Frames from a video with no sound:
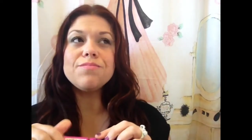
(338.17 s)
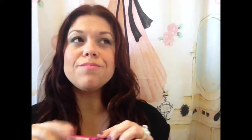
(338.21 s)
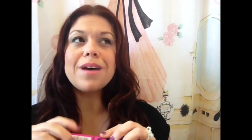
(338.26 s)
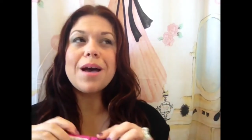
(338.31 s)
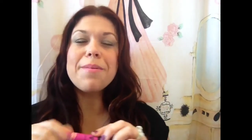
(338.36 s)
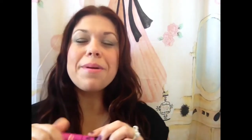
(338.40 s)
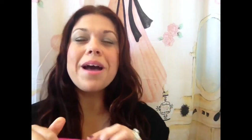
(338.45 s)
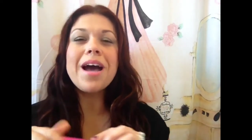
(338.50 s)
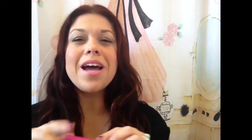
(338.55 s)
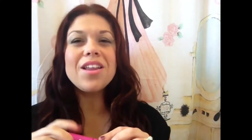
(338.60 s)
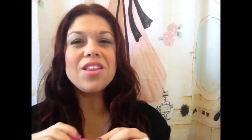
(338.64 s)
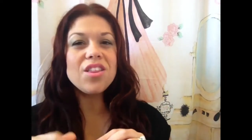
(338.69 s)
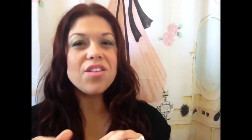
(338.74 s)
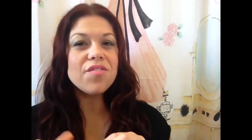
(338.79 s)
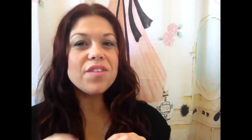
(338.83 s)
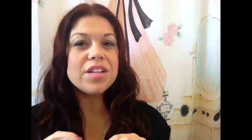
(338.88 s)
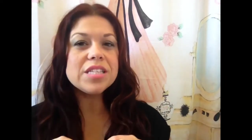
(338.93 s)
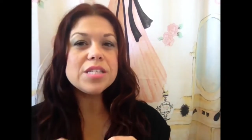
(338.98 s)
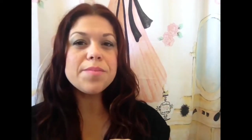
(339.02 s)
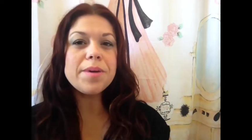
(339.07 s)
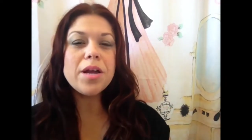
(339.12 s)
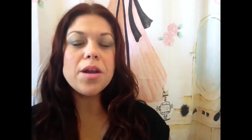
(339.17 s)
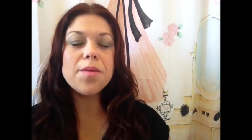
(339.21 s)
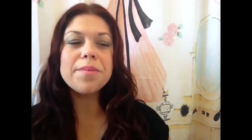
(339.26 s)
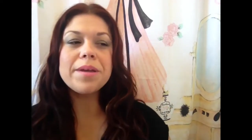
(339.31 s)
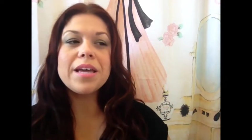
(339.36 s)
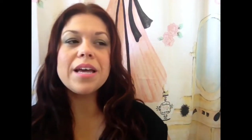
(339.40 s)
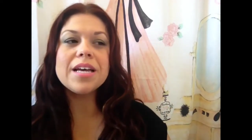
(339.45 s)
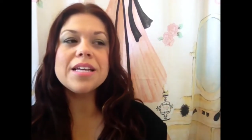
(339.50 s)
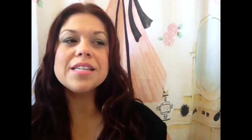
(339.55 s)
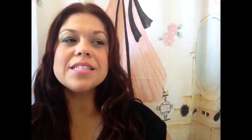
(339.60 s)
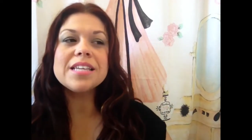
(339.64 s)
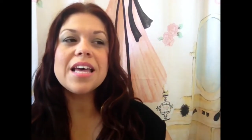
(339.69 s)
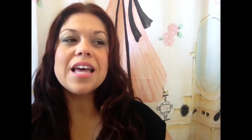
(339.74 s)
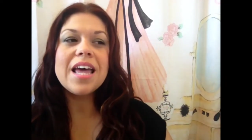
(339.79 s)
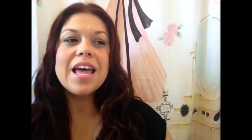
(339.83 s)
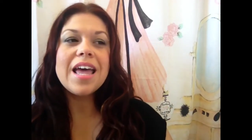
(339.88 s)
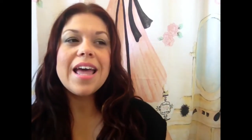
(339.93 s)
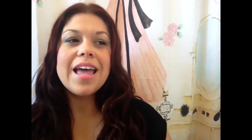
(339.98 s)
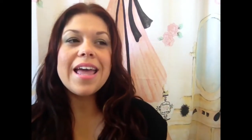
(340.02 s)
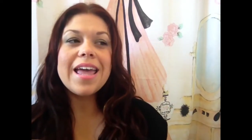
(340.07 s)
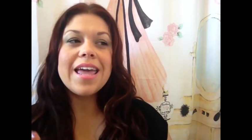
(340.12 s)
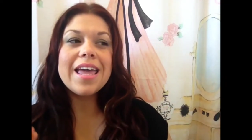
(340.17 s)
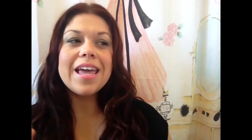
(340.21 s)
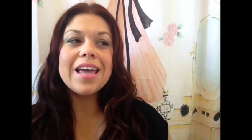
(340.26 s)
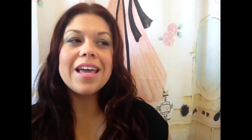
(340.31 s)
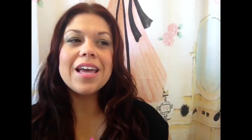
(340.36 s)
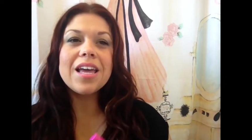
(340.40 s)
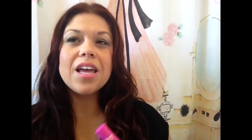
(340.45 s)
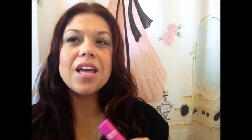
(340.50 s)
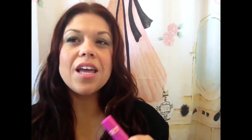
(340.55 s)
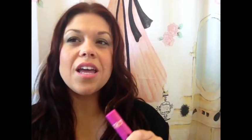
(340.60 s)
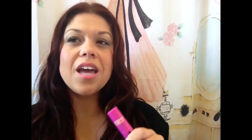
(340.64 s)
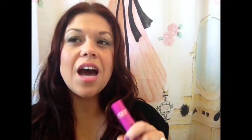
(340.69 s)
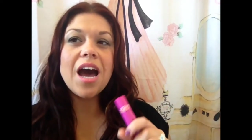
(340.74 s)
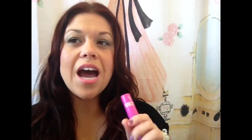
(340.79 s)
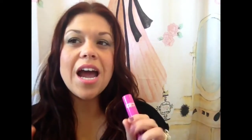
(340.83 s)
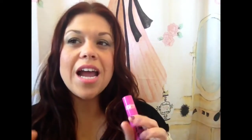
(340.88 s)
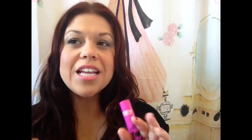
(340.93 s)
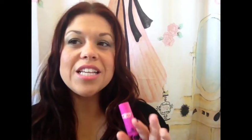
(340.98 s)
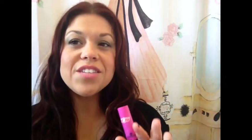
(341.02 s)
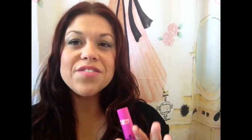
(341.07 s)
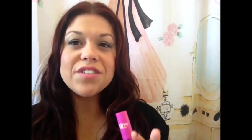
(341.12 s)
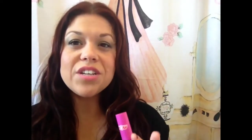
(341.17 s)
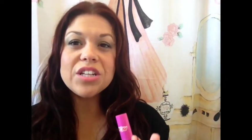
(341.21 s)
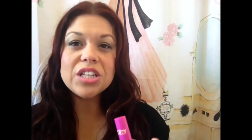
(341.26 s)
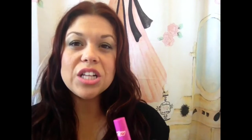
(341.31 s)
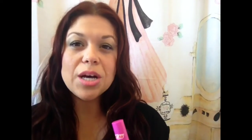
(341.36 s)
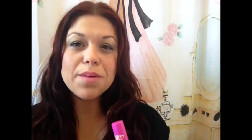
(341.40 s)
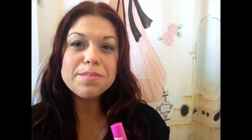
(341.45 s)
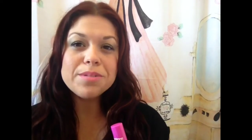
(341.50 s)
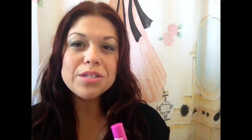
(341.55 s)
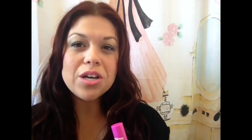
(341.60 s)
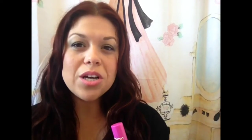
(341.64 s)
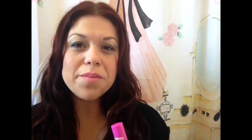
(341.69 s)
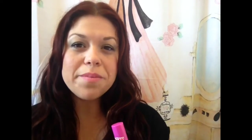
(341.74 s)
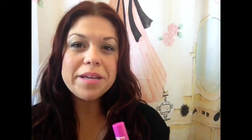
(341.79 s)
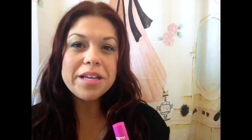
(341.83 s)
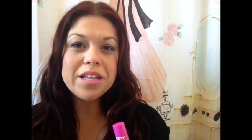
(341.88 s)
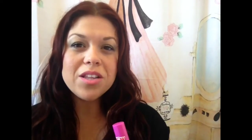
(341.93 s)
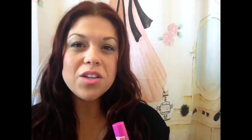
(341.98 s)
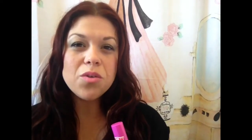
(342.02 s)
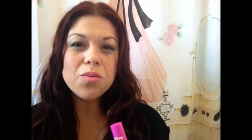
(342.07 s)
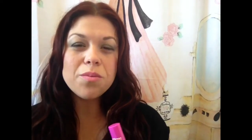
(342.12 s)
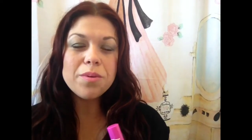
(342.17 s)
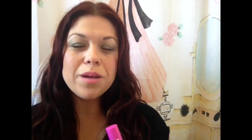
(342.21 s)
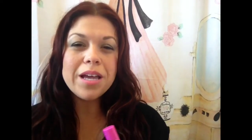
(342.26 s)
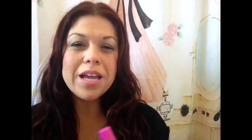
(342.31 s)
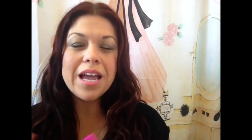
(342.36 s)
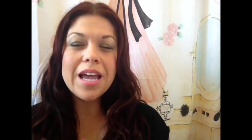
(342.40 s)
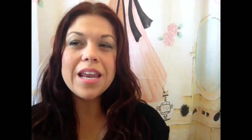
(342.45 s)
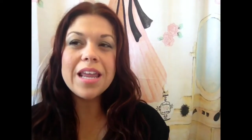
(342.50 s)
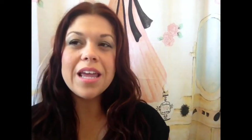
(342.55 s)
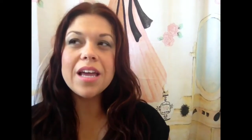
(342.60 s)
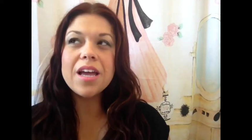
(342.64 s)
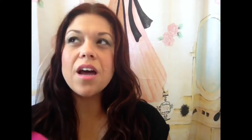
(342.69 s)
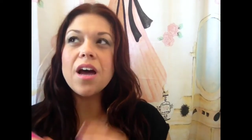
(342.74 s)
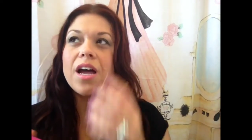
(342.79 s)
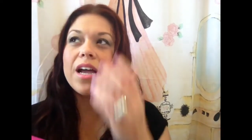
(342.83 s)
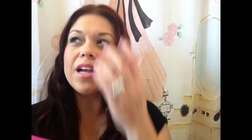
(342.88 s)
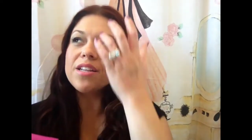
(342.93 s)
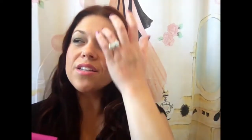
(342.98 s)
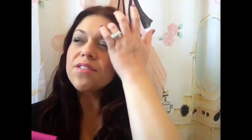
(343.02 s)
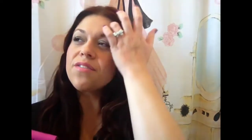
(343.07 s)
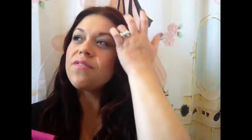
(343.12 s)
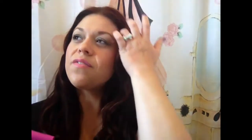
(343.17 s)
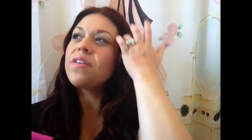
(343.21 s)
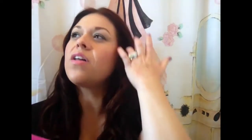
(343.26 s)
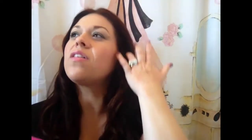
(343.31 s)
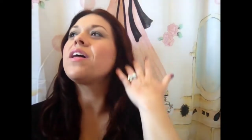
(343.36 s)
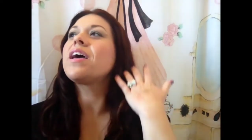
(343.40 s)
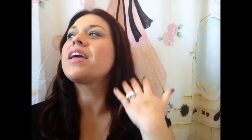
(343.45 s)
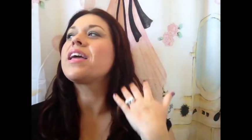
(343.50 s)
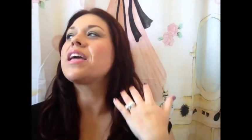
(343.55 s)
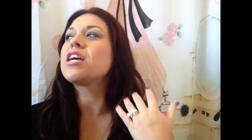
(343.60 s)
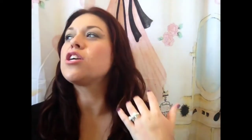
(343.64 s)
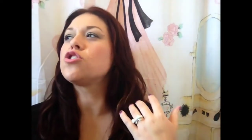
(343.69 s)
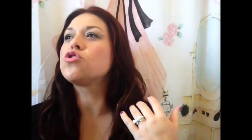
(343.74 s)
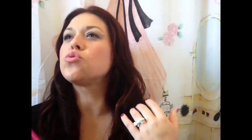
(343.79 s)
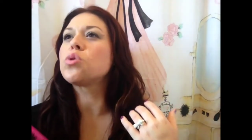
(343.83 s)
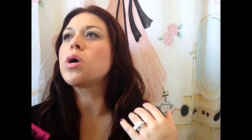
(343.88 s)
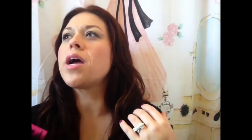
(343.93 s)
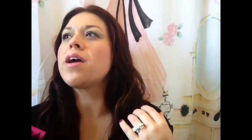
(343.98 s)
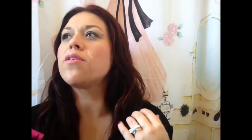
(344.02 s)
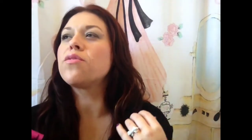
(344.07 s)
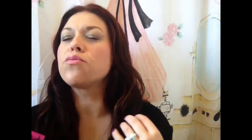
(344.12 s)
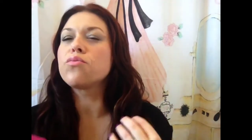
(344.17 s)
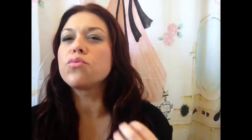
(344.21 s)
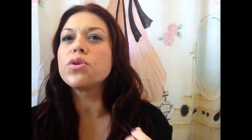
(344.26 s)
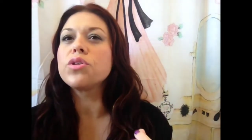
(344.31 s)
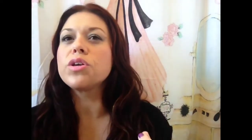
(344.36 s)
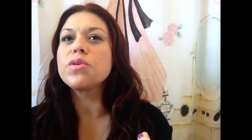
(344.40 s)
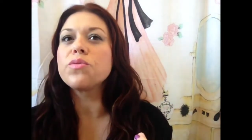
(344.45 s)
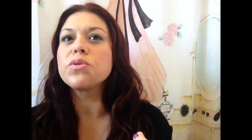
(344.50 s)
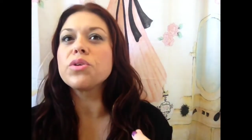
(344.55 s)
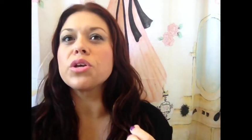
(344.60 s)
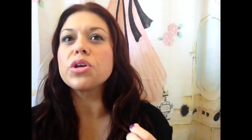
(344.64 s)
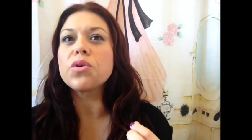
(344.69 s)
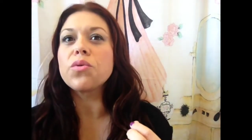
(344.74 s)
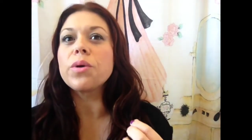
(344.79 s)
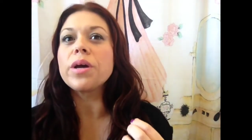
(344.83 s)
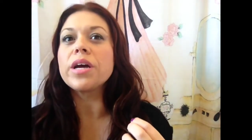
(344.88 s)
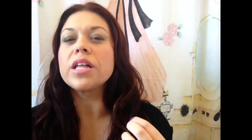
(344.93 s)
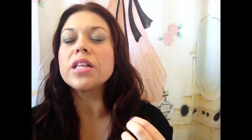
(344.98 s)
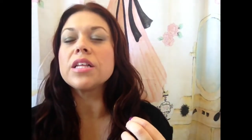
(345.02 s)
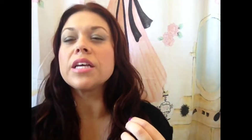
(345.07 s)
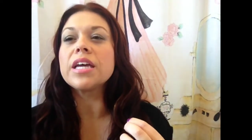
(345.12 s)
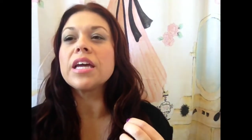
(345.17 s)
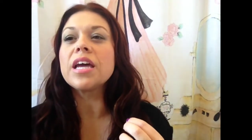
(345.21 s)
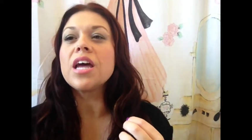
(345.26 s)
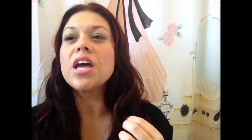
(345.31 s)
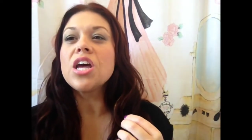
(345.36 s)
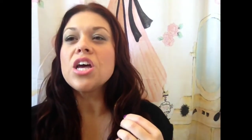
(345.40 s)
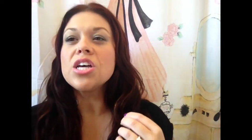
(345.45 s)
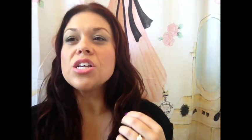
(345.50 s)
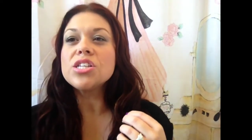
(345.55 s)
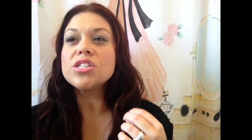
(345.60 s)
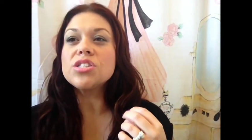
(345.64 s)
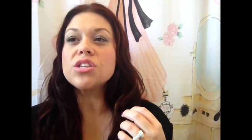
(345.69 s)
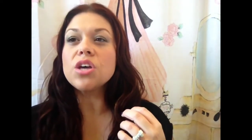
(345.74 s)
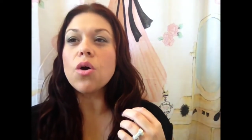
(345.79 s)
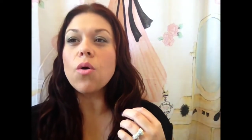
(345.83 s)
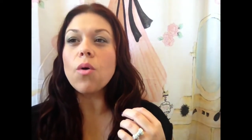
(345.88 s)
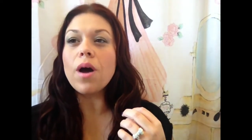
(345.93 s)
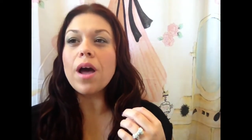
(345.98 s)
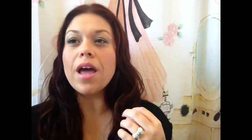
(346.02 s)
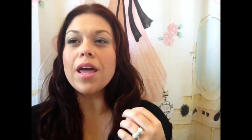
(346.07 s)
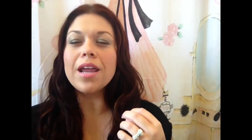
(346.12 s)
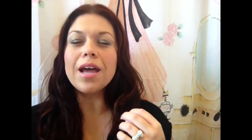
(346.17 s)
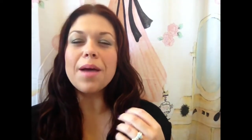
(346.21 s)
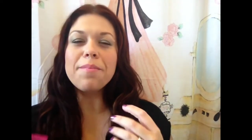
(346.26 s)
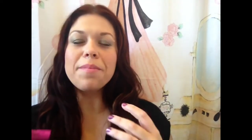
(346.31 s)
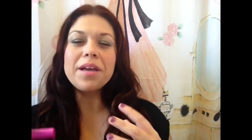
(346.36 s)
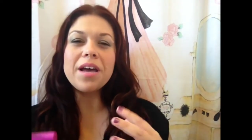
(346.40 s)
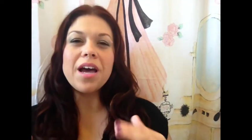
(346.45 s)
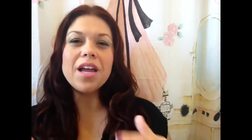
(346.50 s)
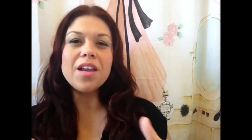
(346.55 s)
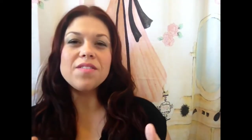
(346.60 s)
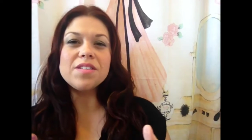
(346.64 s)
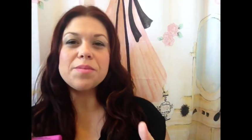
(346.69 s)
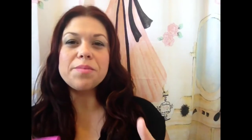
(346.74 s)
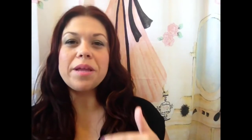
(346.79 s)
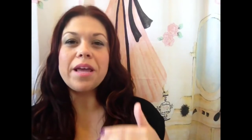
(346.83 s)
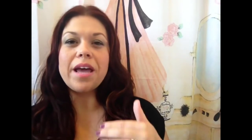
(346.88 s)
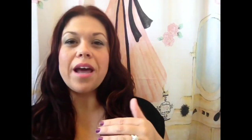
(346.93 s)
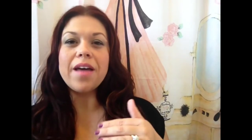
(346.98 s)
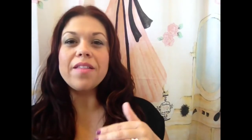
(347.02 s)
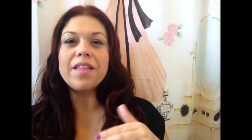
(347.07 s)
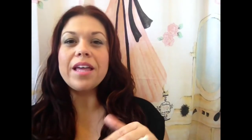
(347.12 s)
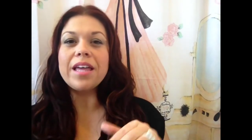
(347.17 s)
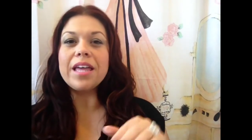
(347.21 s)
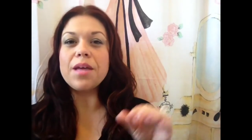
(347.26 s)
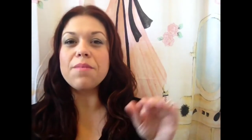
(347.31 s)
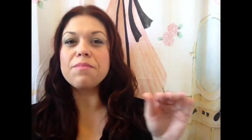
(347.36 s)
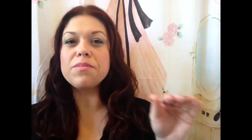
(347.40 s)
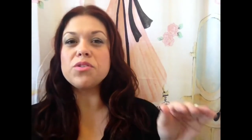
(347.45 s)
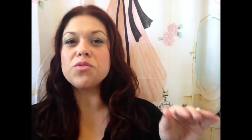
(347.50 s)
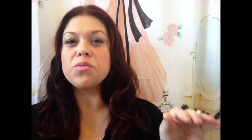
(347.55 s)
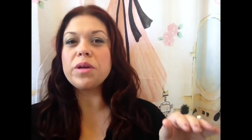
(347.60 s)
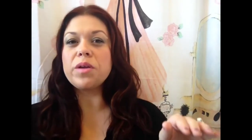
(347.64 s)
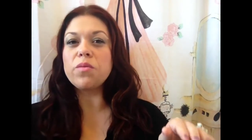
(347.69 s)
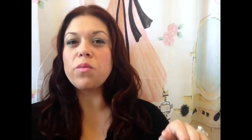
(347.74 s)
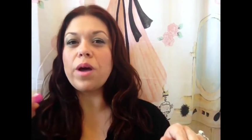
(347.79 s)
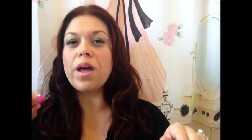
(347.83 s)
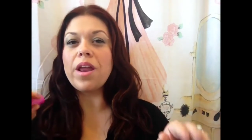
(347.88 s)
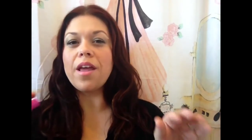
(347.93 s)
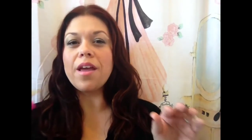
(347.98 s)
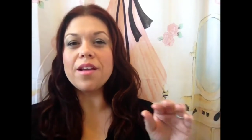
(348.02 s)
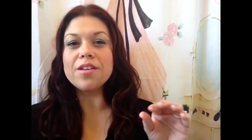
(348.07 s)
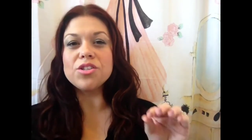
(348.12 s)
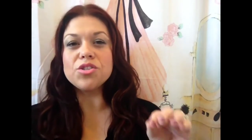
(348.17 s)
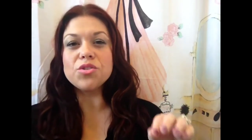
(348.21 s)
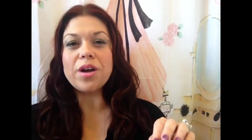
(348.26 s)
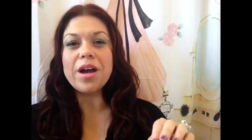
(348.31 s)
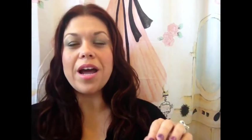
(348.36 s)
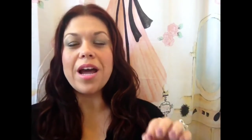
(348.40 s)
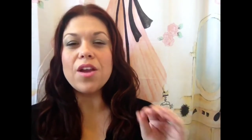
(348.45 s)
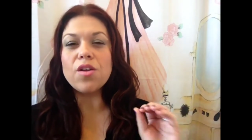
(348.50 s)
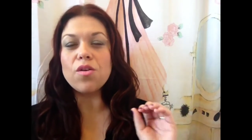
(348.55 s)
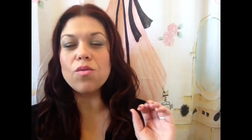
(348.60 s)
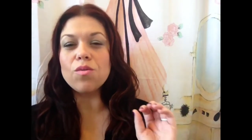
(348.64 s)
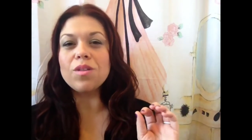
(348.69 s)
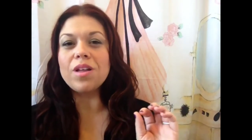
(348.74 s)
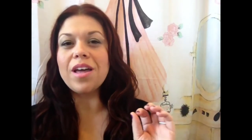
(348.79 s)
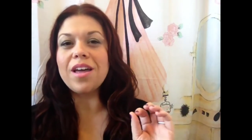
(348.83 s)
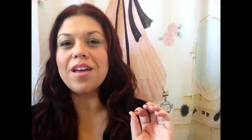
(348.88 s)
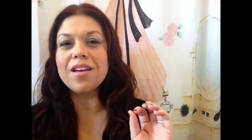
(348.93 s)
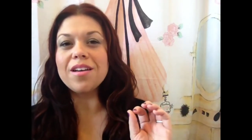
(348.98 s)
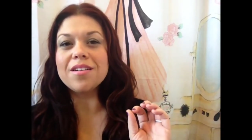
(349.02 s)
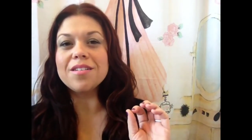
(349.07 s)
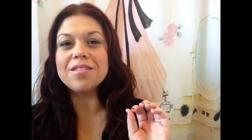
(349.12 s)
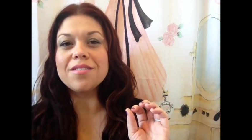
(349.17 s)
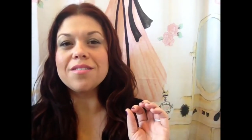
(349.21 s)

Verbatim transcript: I'm kind of on the fence about it because it kind of clumped on me a little bit, and it kind of felt like it dried really, really quickly. So, and I'm kind of somebody, I like in between wet and dry. I don't like